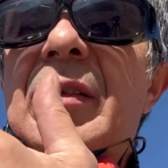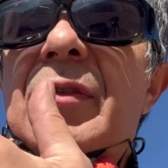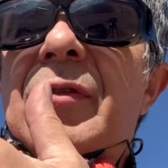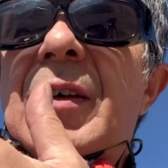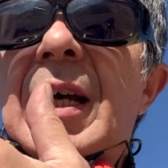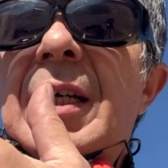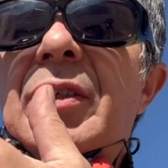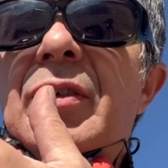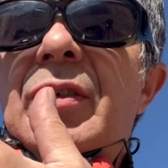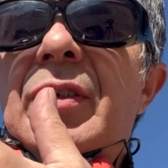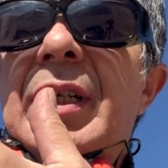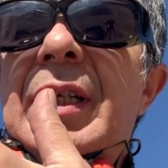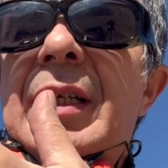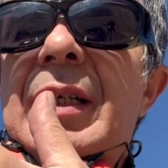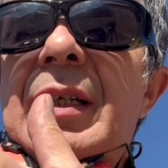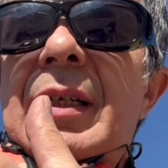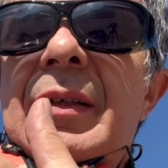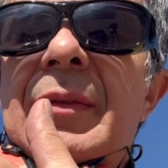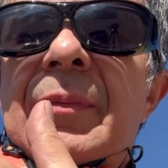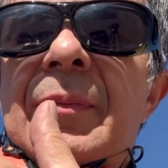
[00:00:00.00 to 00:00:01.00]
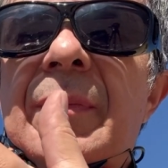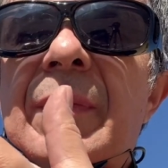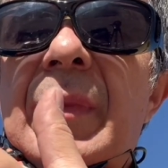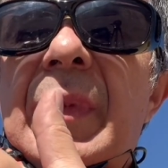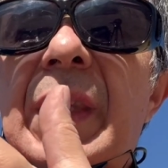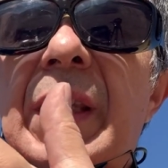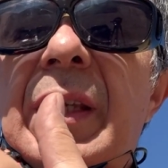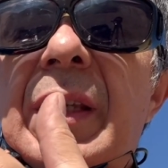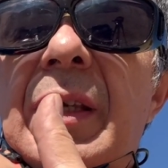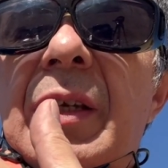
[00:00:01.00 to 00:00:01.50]
factory,
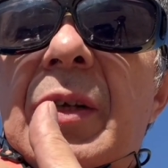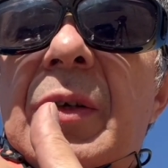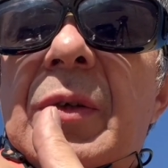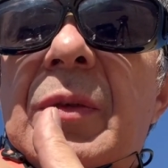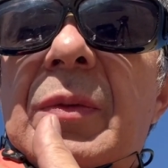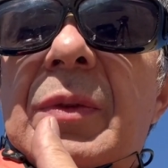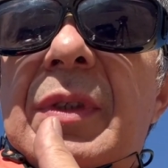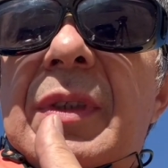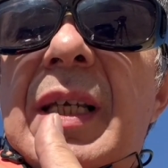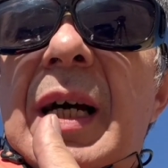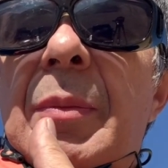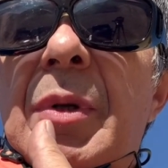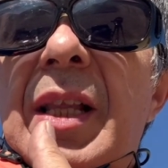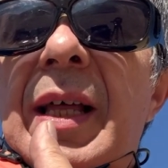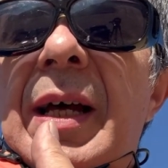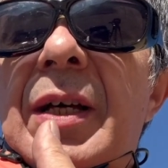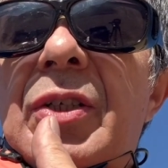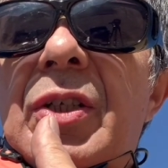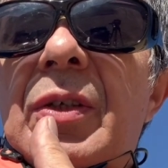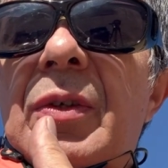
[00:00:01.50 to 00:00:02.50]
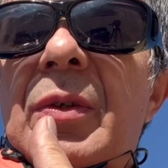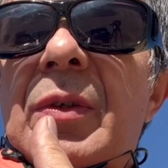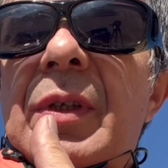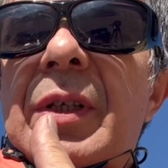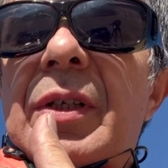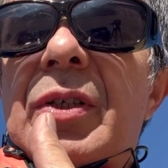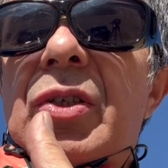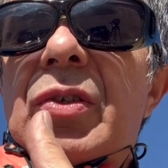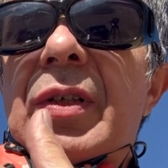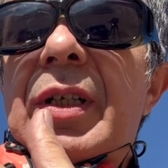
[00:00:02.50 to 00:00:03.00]
double action
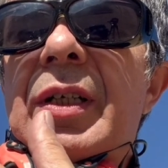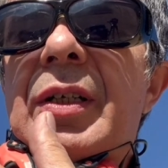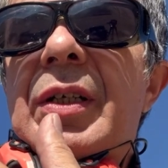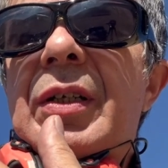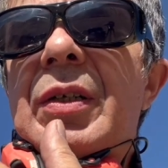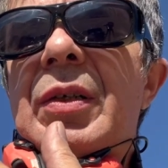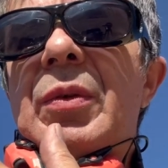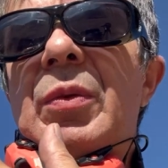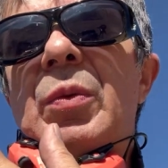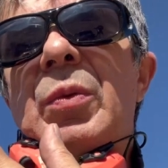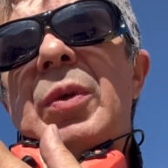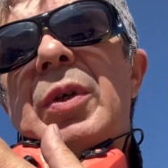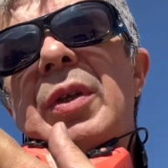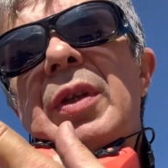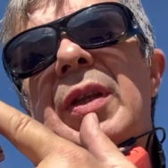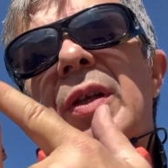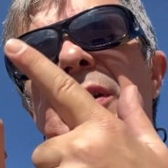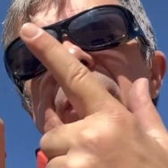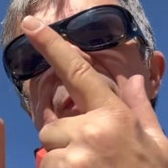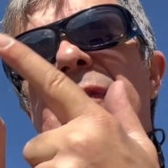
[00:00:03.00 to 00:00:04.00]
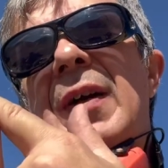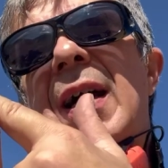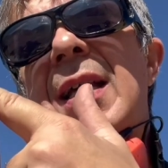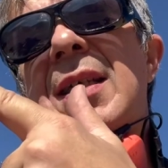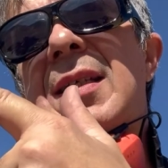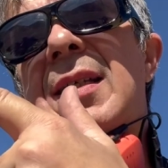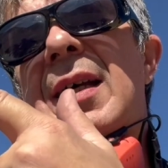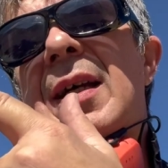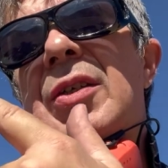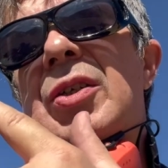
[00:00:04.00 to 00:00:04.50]
only trigger with their
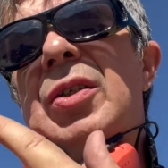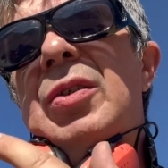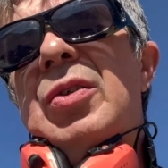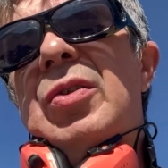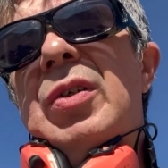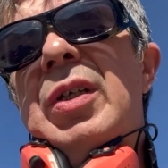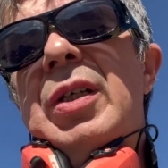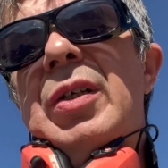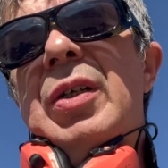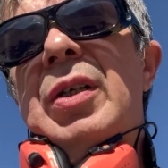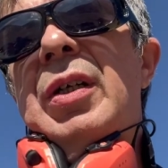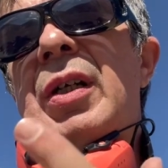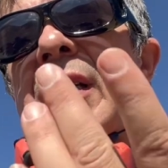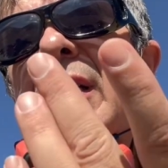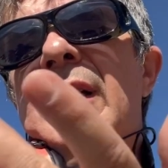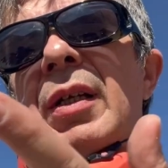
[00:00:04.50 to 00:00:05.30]
fast action trigger,